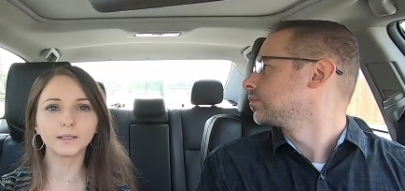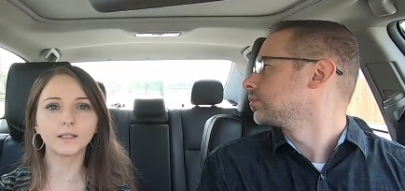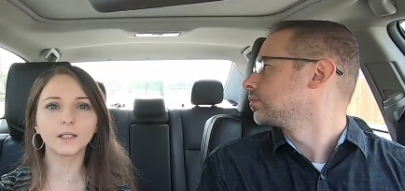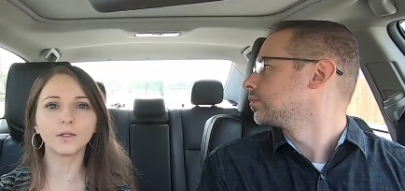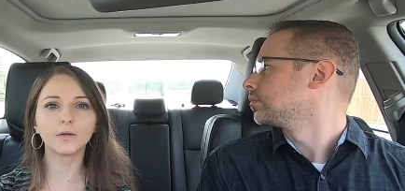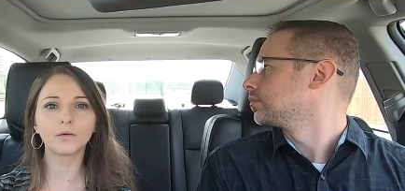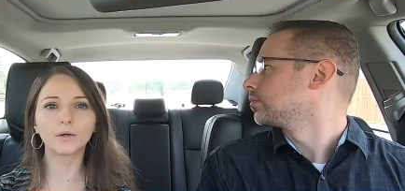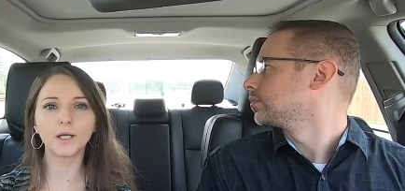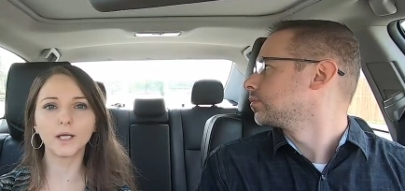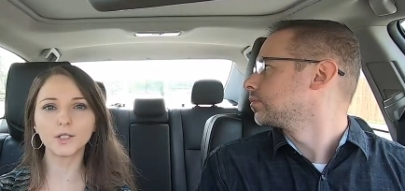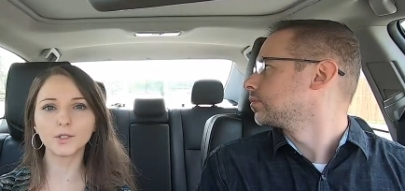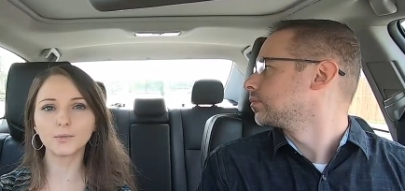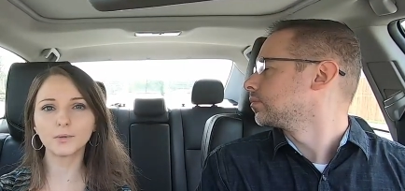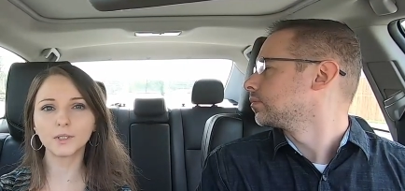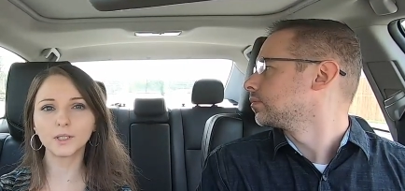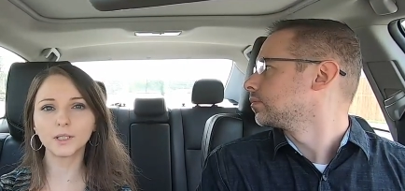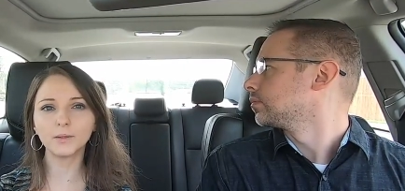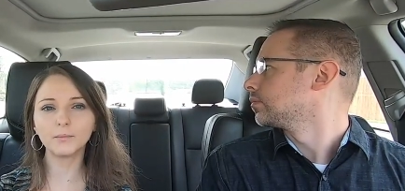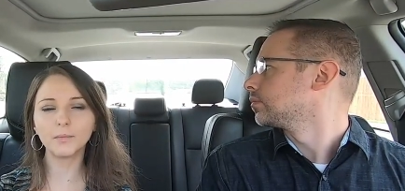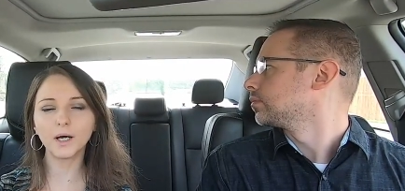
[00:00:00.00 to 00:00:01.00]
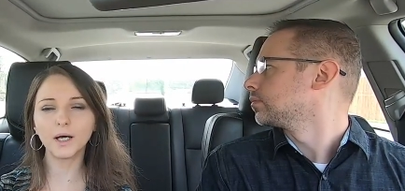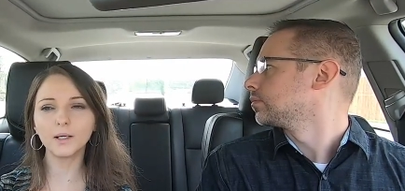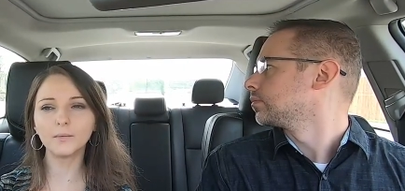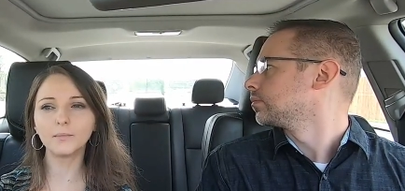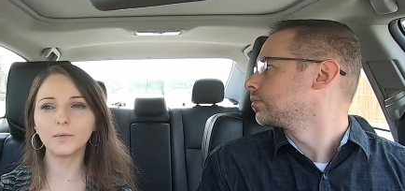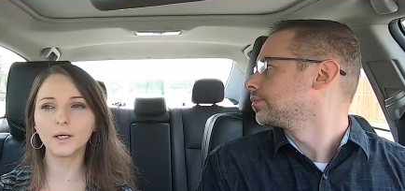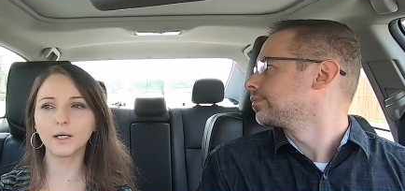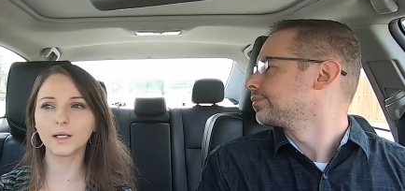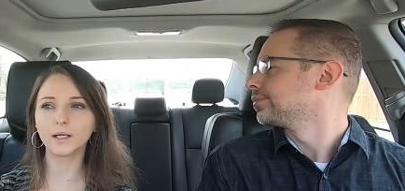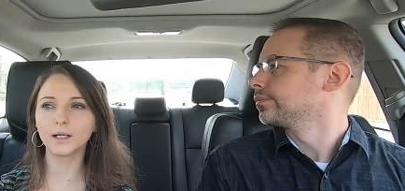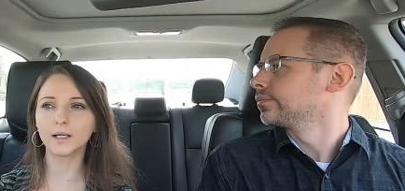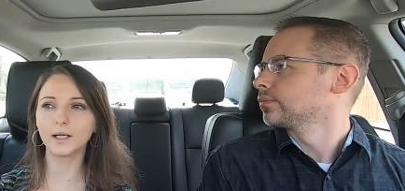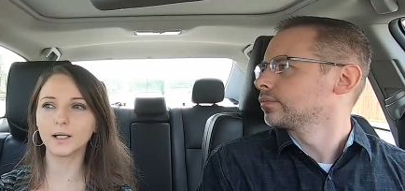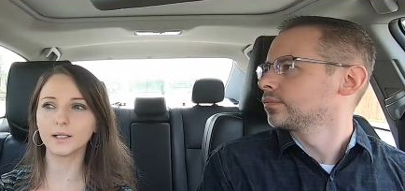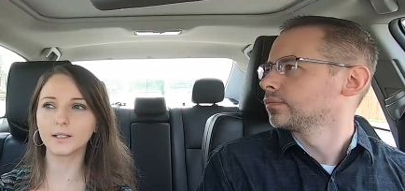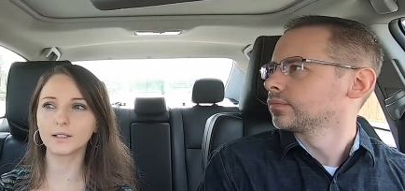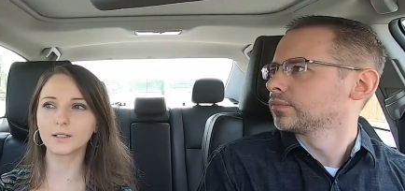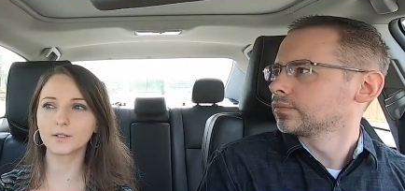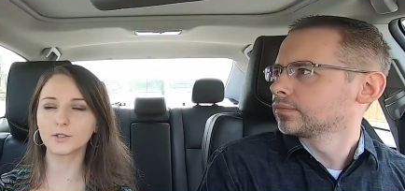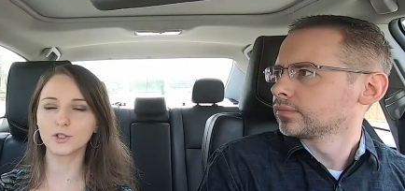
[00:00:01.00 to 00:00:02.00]
Speaker 1: not the location we're gonna buy, but
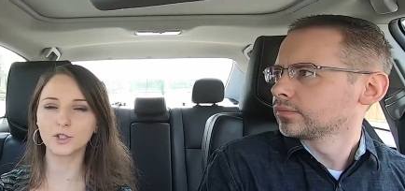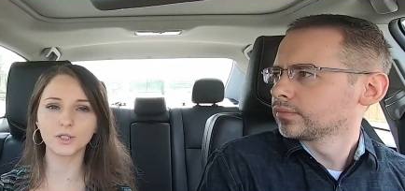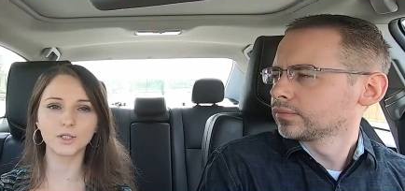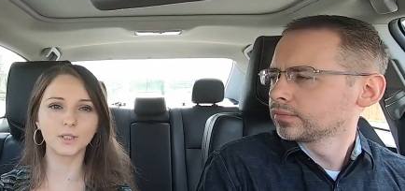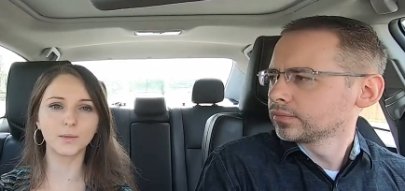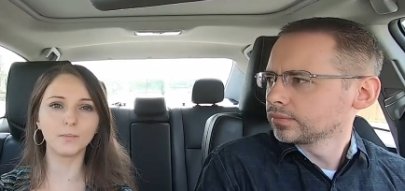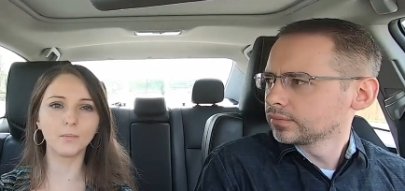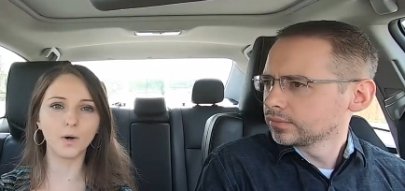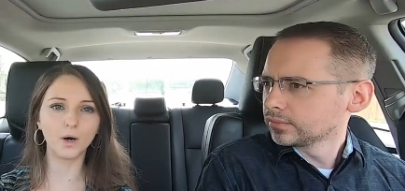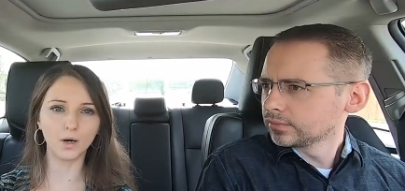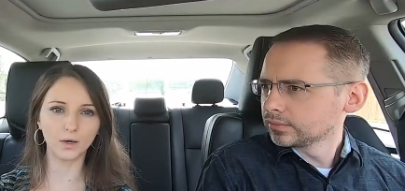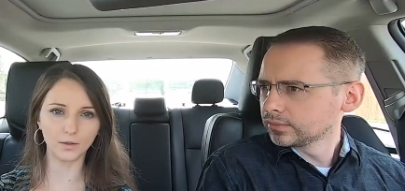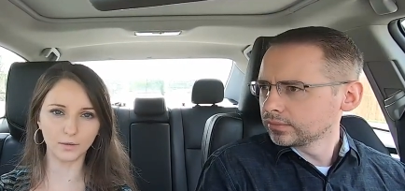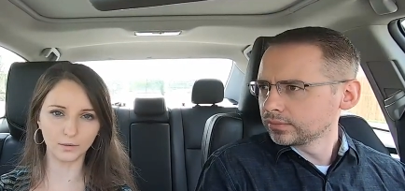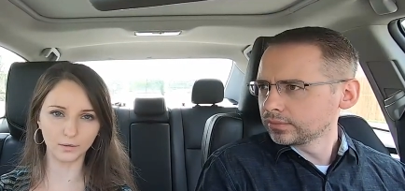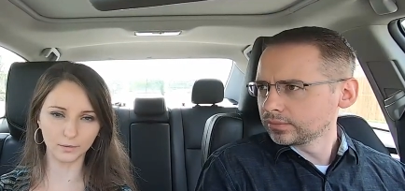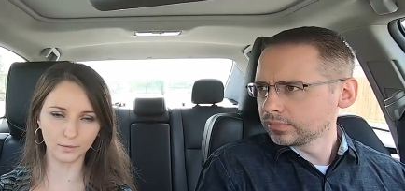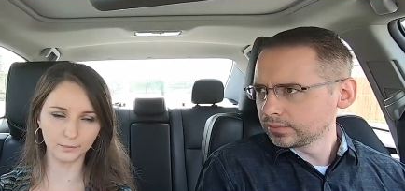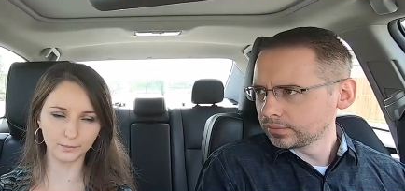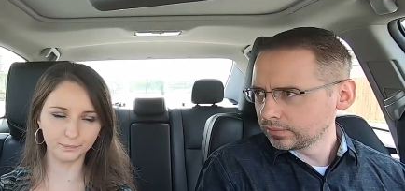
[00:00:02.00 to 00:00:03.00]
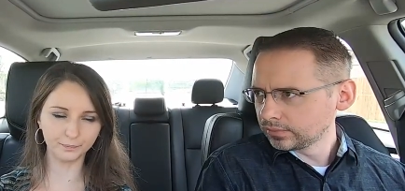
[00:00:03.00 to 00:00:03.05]
it's just a model.